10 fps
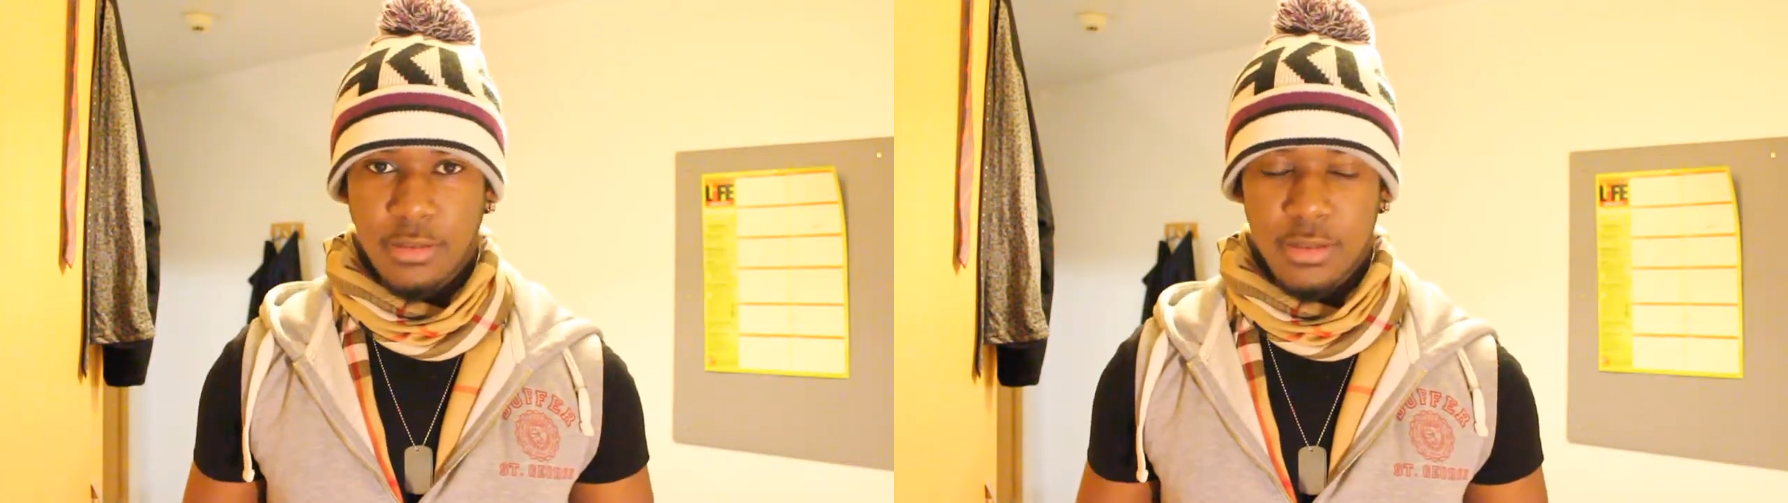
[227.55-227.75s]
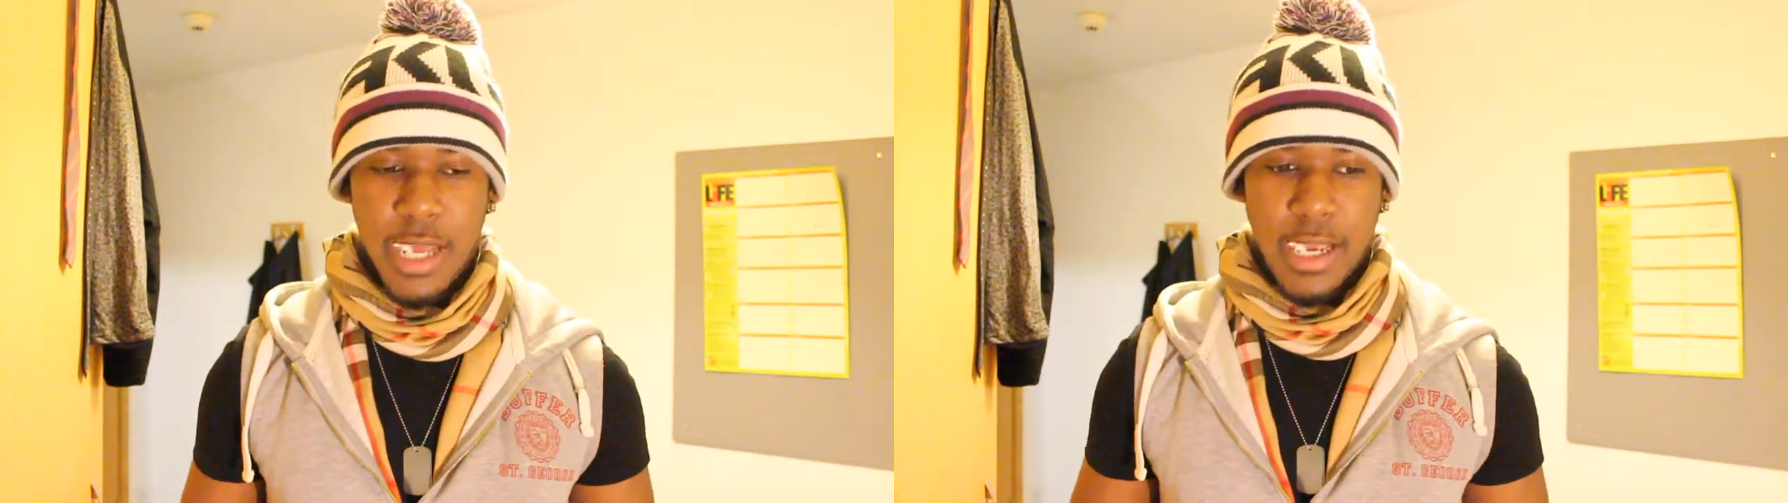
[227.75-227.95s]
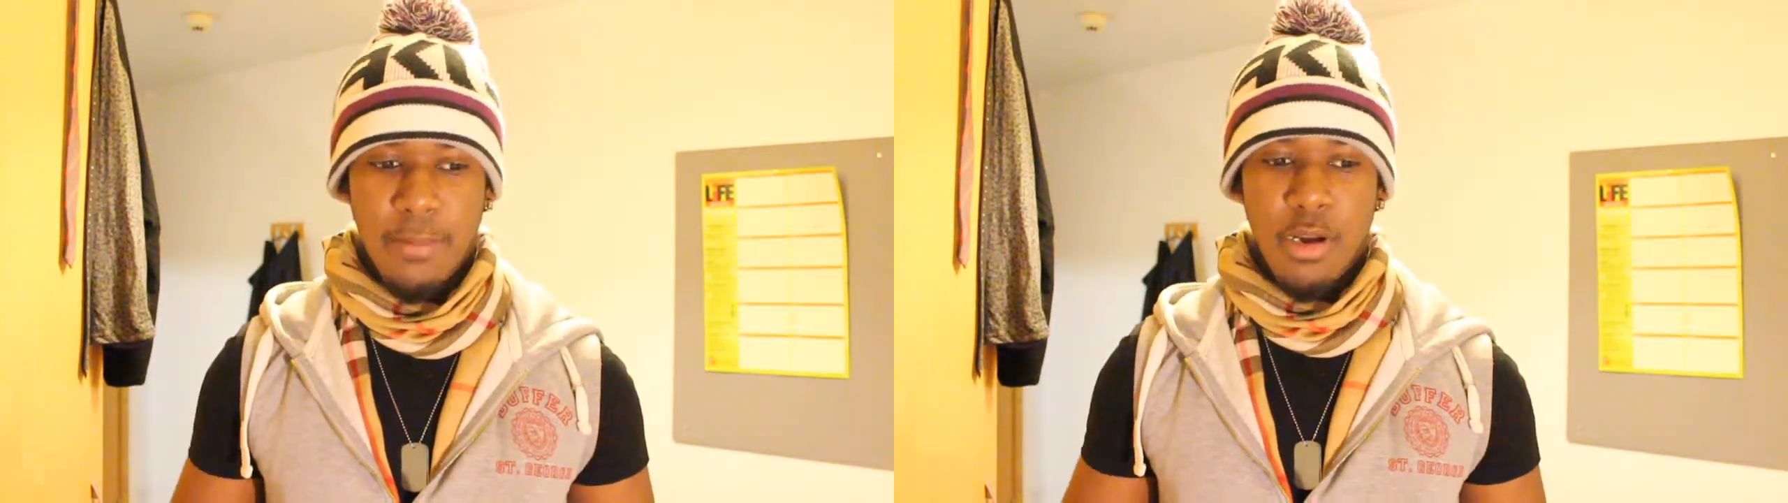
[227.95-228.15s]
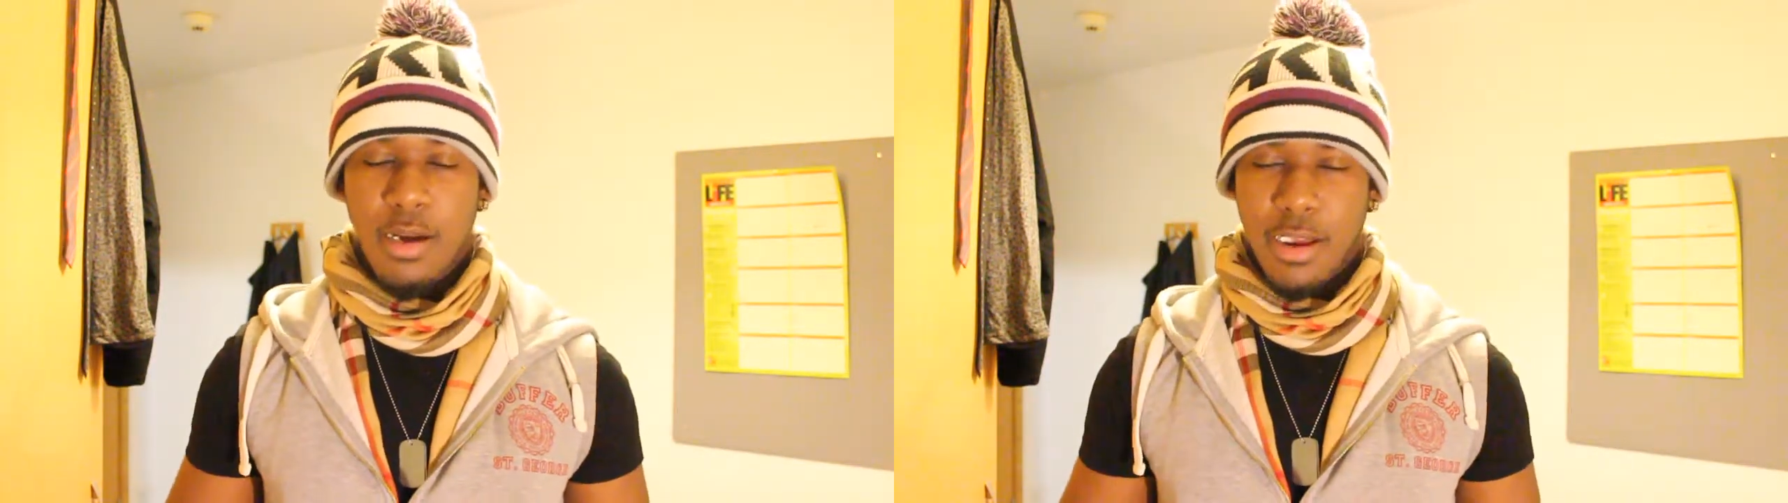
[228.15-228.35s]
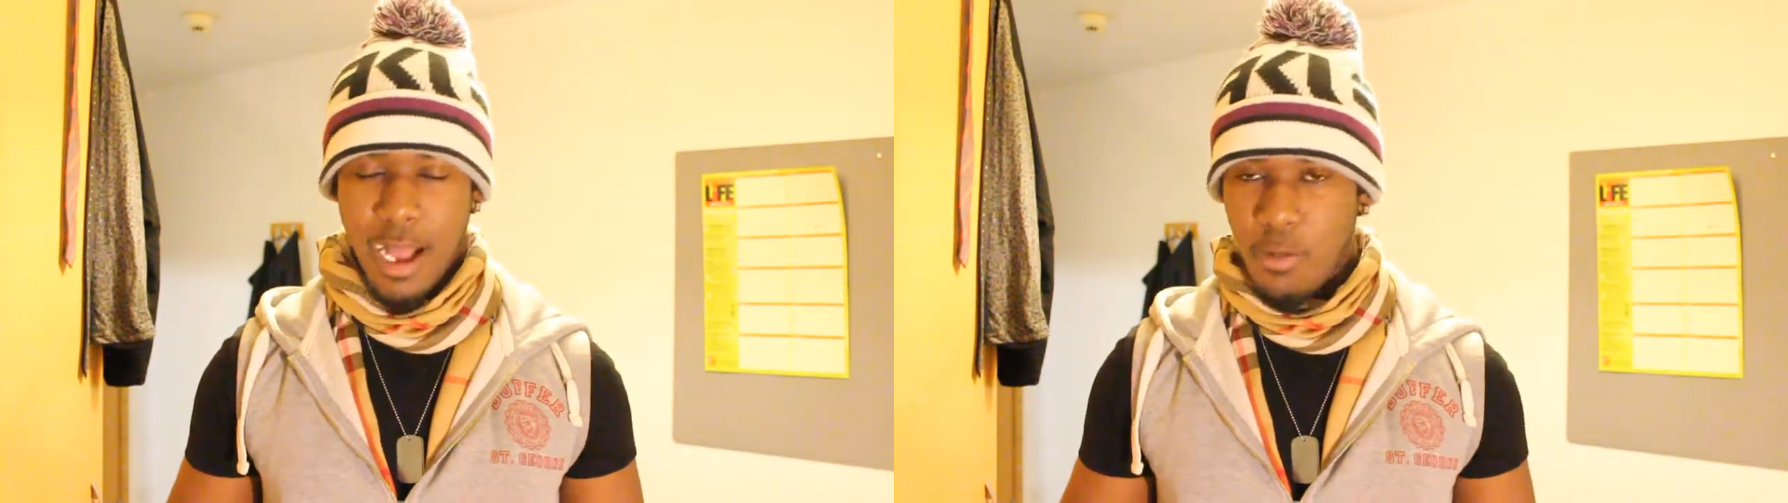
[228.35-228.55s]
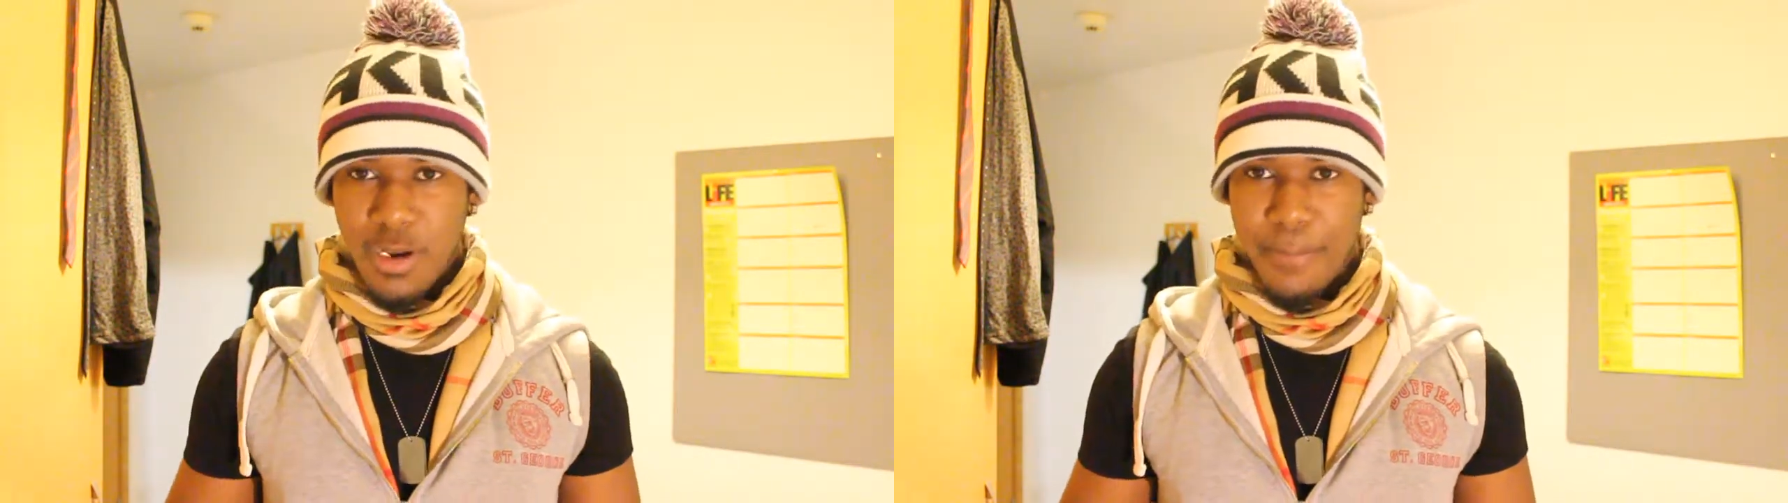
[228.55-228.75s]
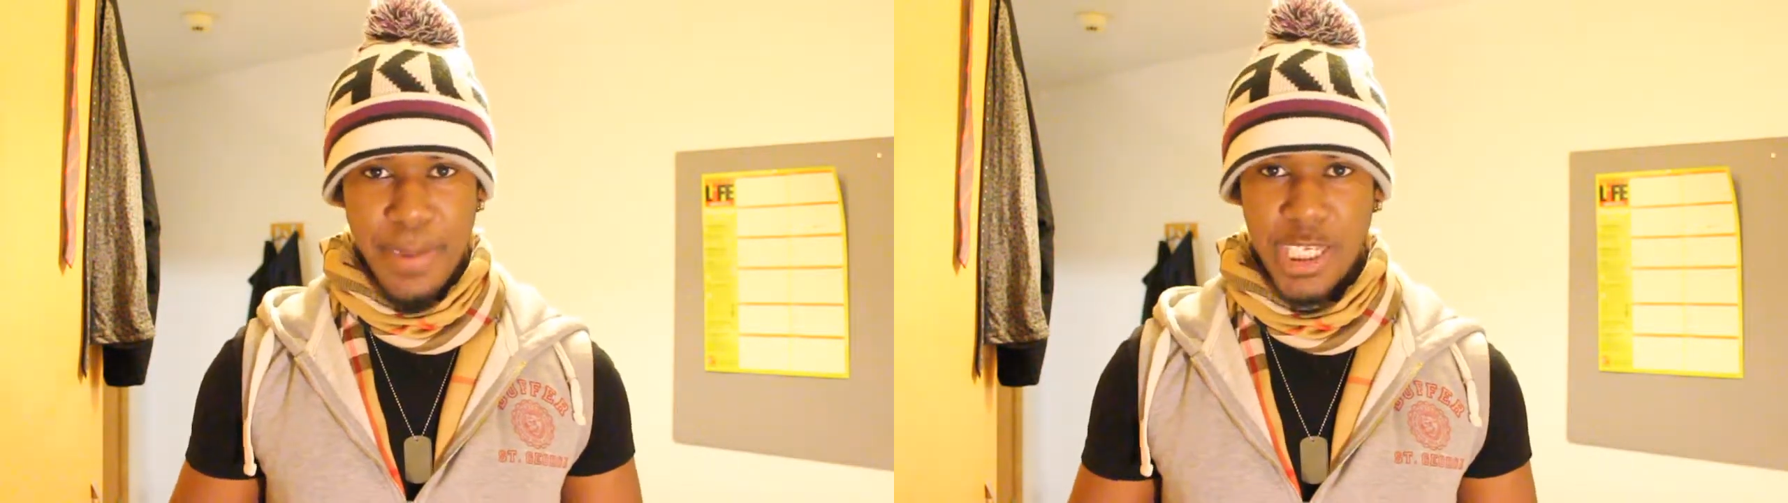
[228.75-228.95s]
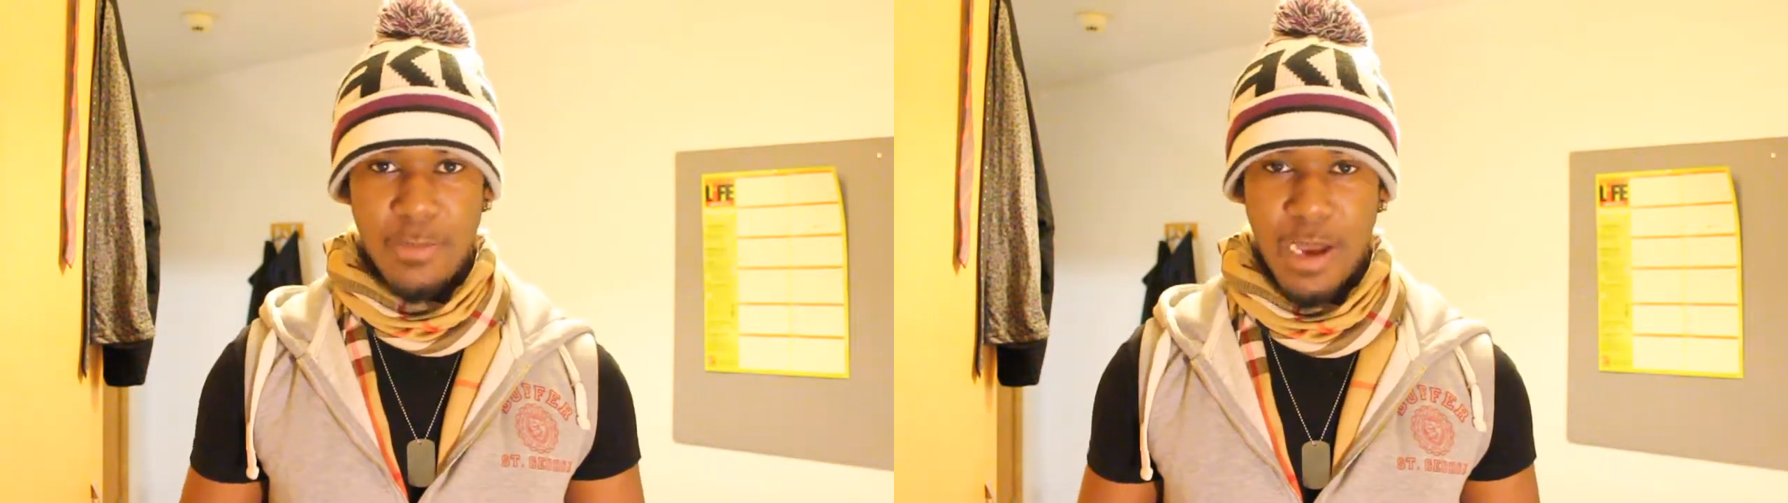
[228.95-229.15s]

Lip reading: Like, I wouldn't bitch